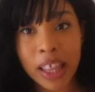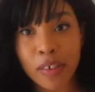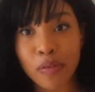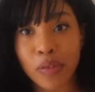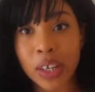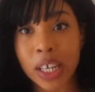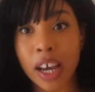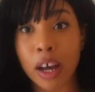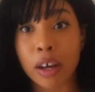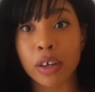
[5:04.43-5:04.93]
the
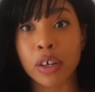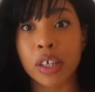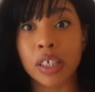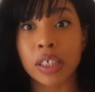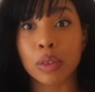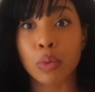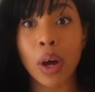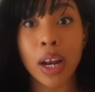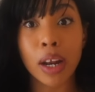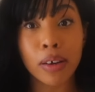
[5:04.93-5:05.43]
video,
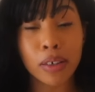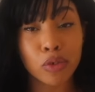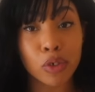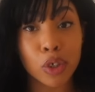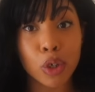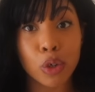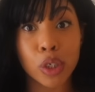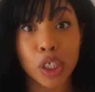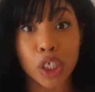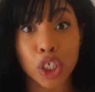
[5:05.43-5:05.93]
because while I was
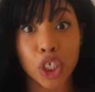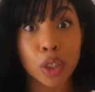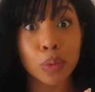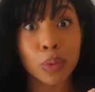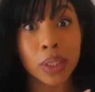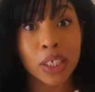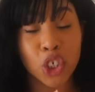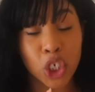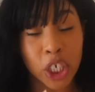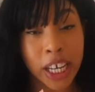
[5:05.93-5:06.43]
recording,
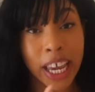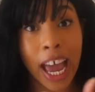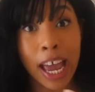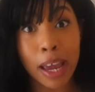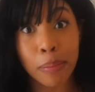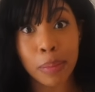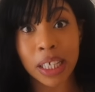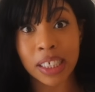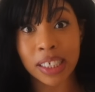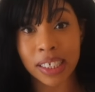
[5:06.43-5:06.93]
she
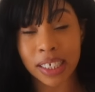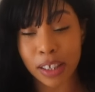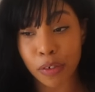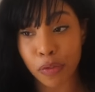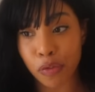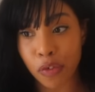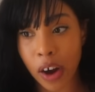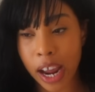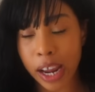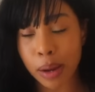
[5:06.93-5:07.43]
came into the
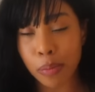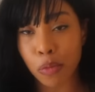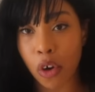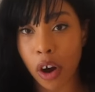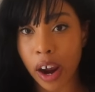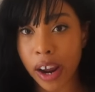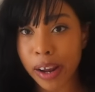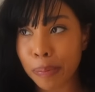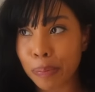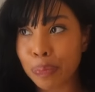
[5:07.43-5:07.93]
frame,
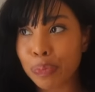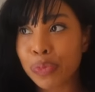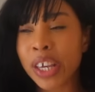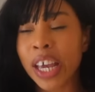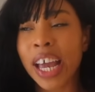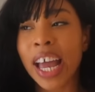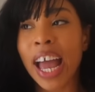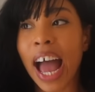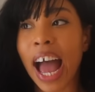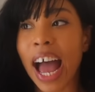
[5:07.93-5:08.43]
right?
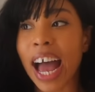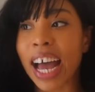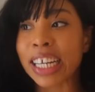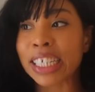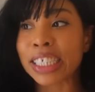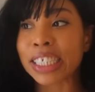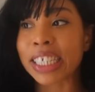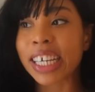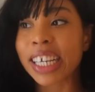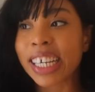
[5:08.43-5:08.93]

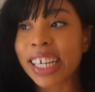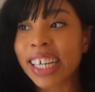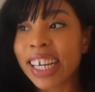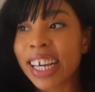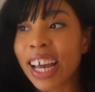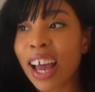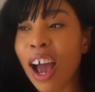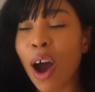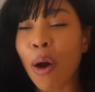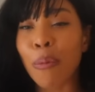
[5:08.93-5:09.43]
And
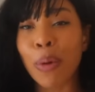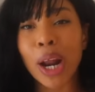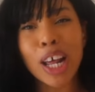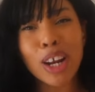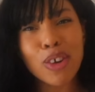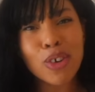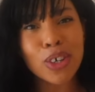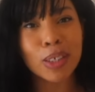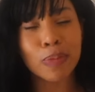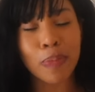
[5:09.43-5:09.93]
when I
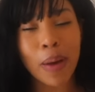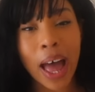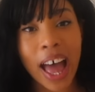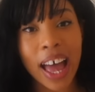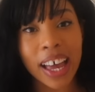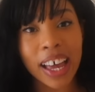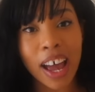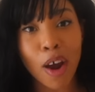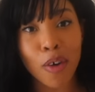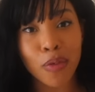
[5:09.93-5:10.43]
looked
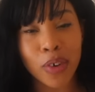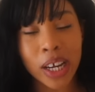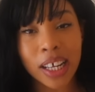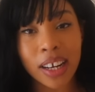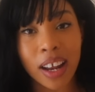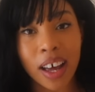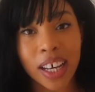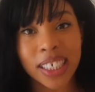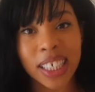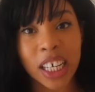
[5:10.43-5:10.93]
back, I
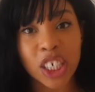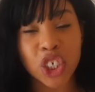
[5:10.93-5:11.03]
realized that